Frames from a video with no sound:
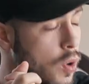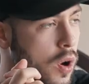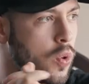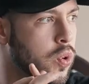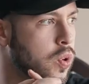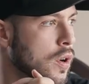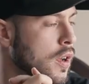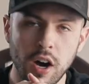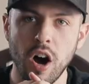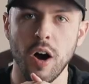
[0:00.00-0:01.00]
whew!
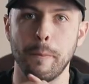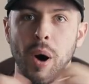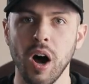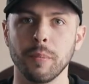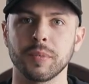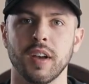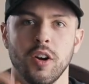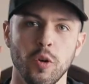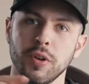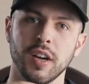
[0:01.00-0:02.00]
Oh, I'm pumped. I
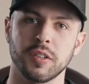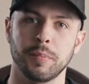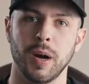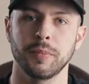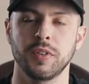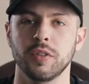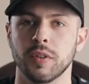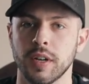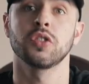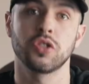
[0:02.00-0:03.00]
hope you guys are pumped
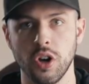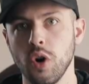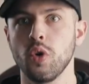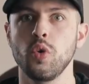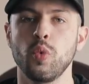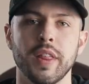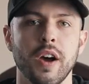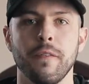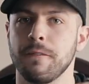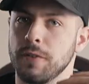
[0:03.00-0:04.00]
too. So
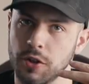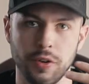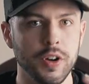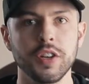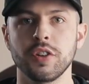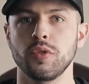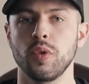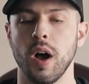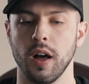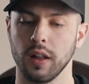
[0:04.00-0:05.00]
without further
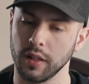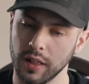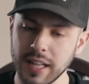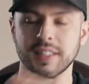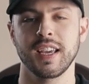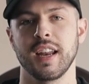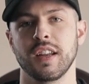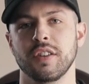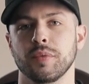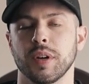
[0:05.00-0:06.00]
ado, let's get
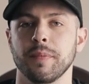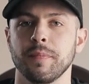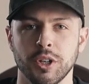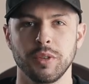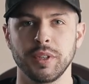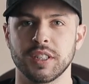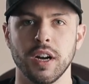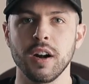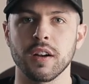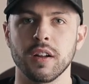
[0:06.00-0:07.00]
into it. Where should we
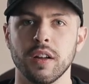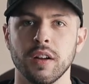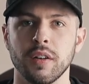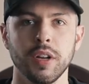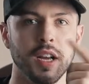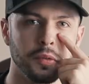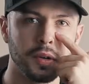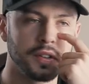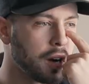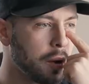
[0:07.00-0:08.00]
start? What do you guys
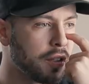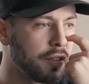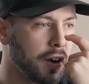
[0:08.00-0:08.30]
want to start with